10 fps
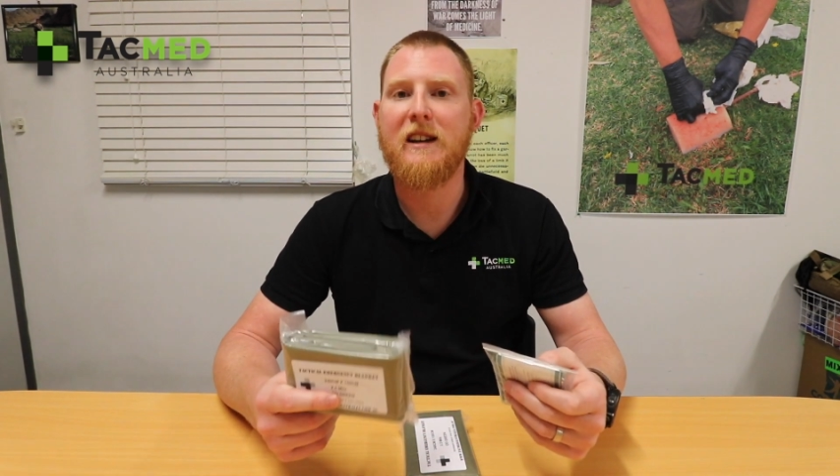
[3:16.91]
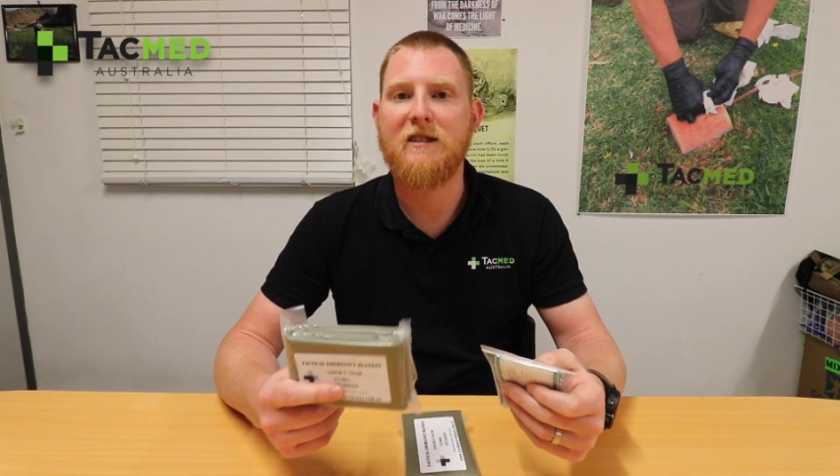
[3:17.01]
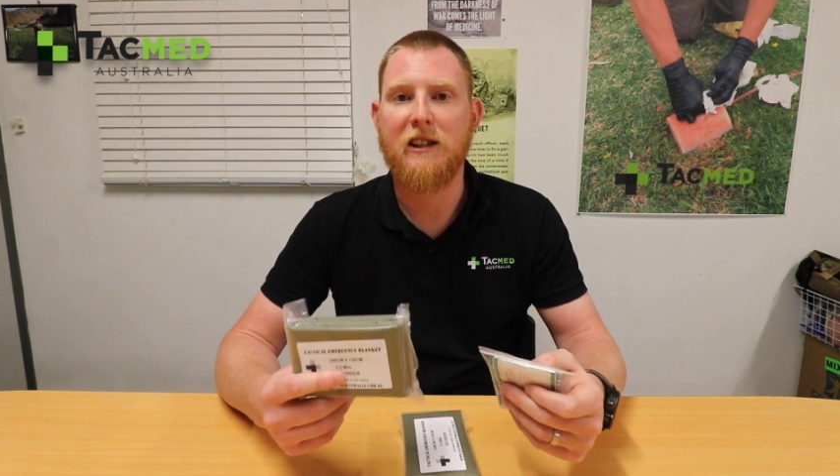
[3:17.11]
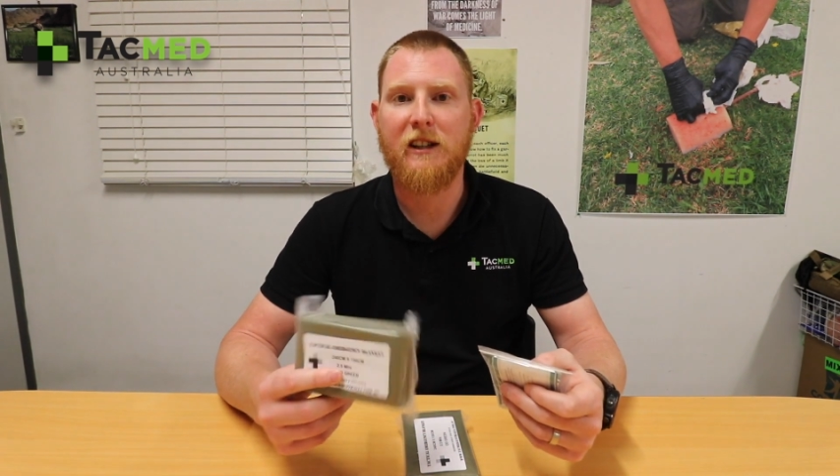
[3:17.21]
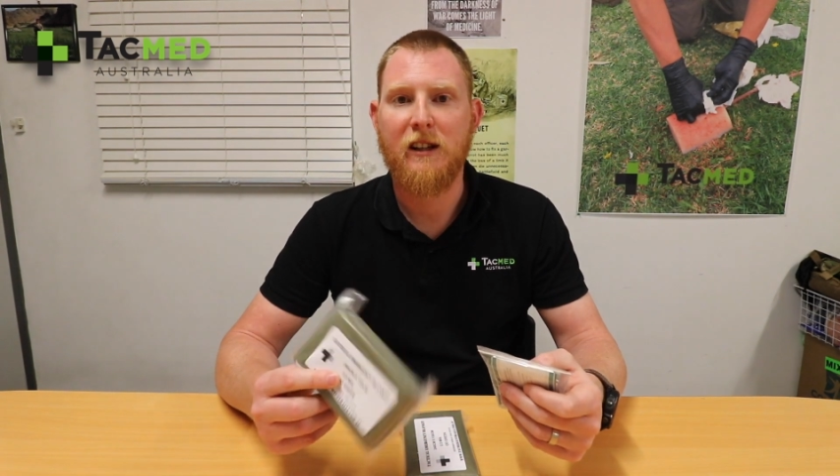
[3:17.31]

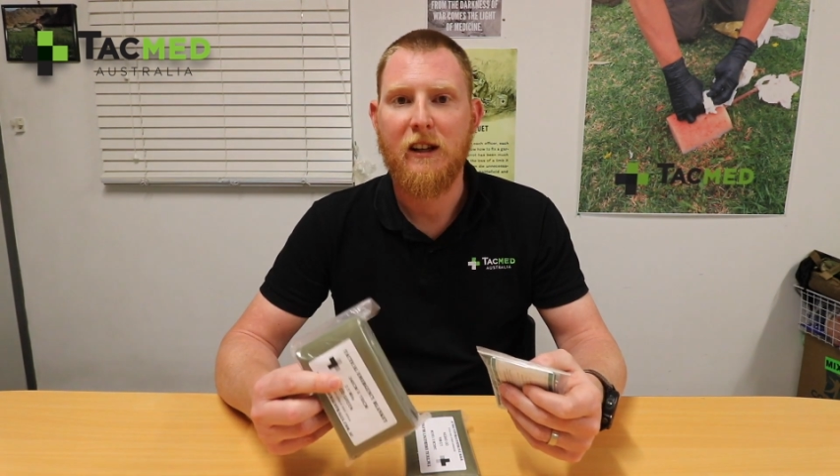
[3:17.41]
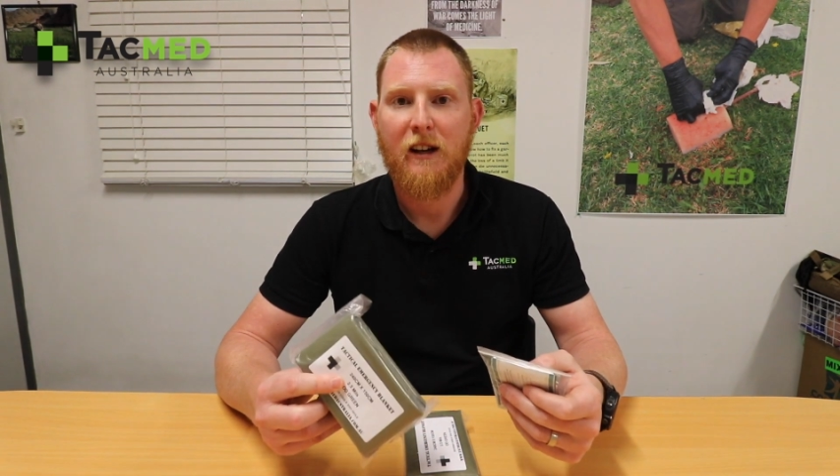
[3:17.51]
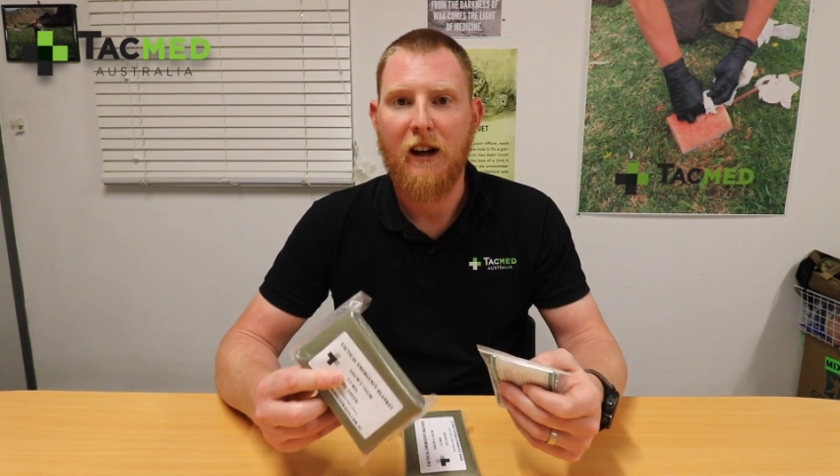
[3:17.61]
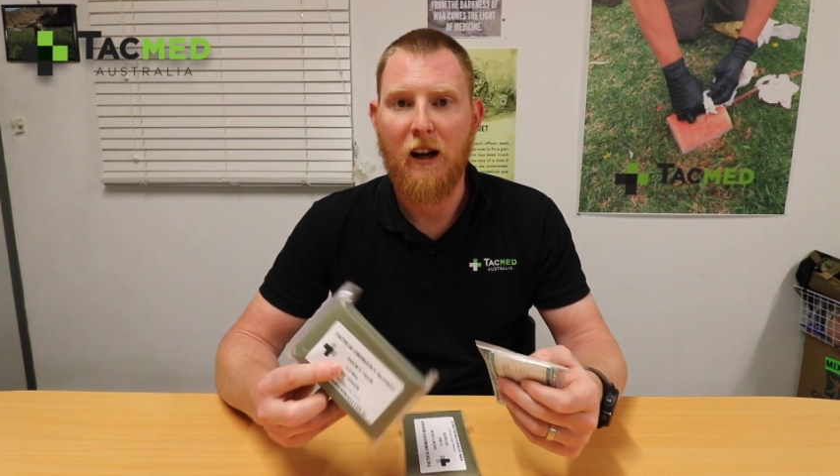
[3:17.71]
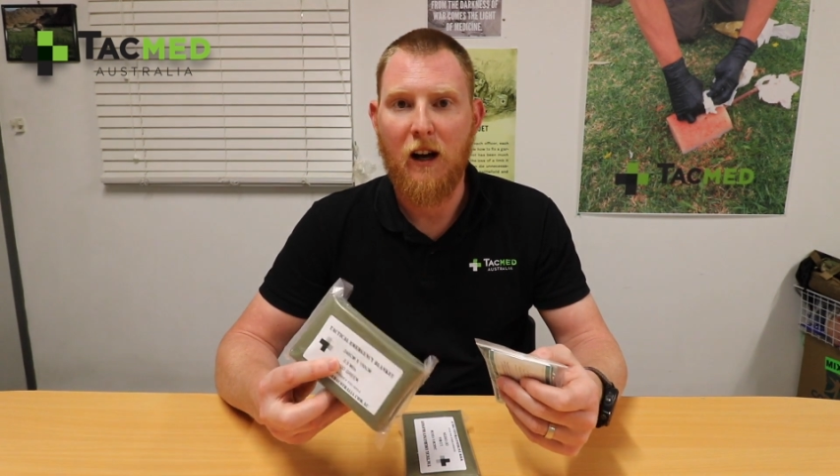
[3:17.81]
easily.
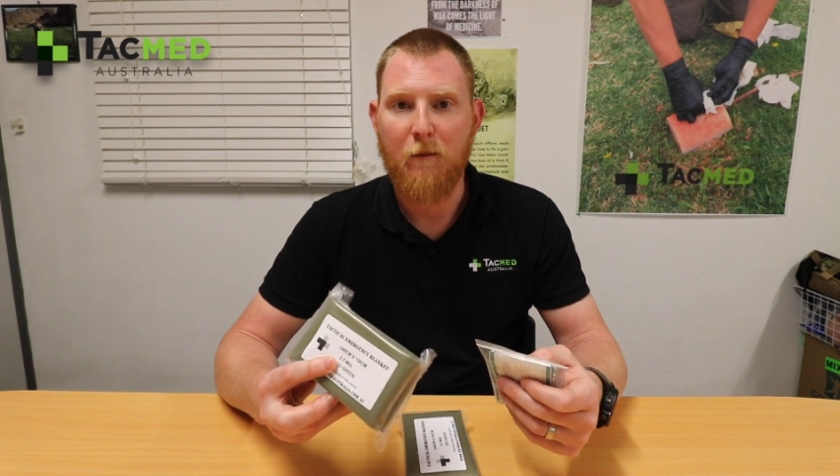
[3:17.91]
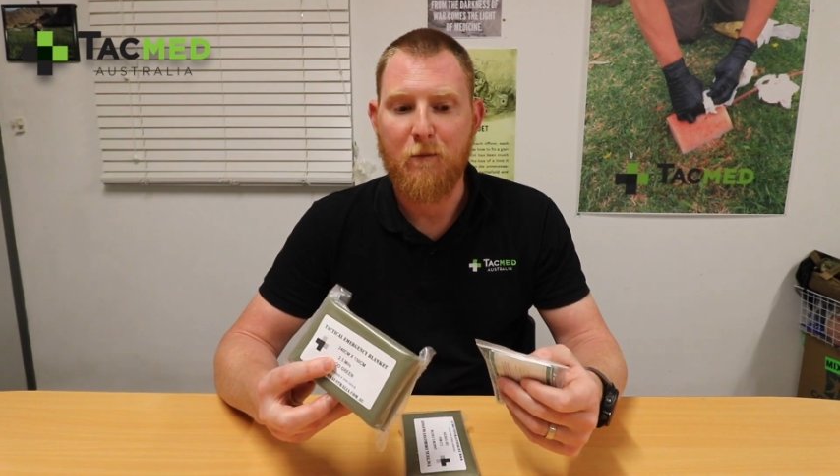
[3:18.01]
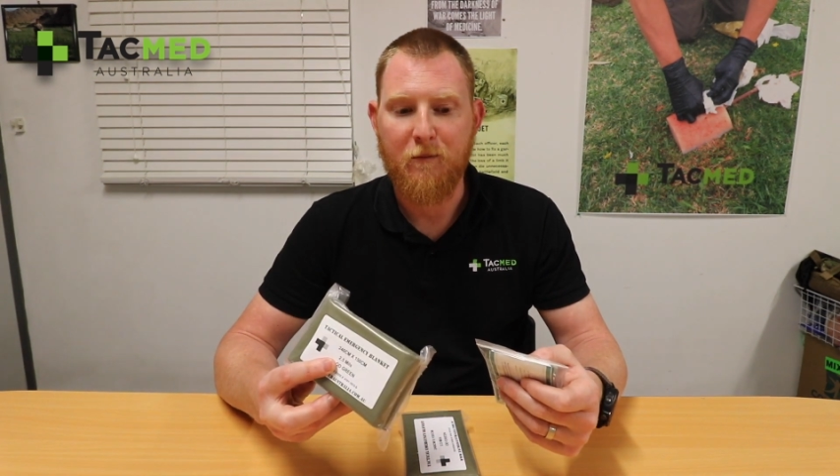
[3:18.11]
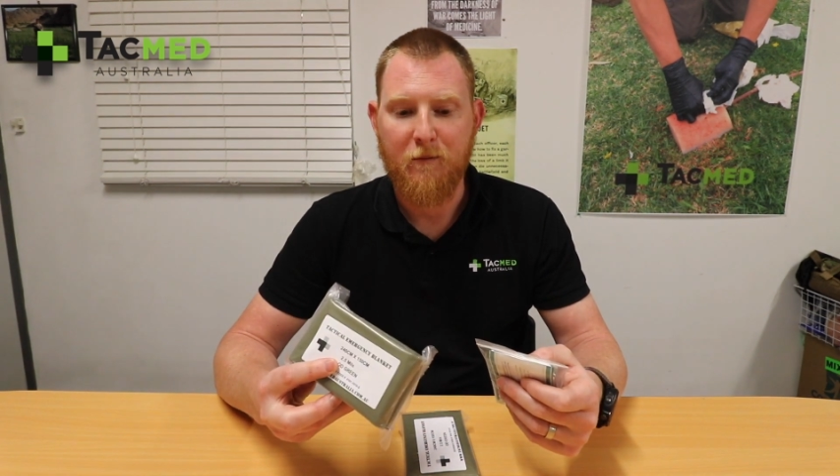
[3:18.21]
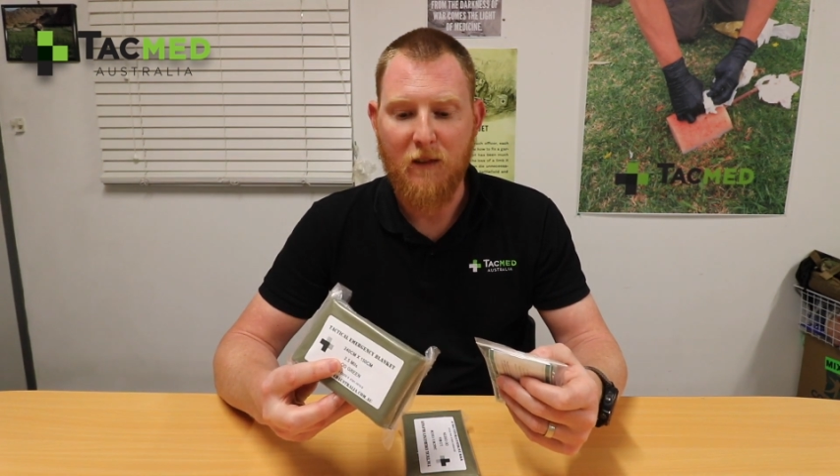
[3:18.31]
It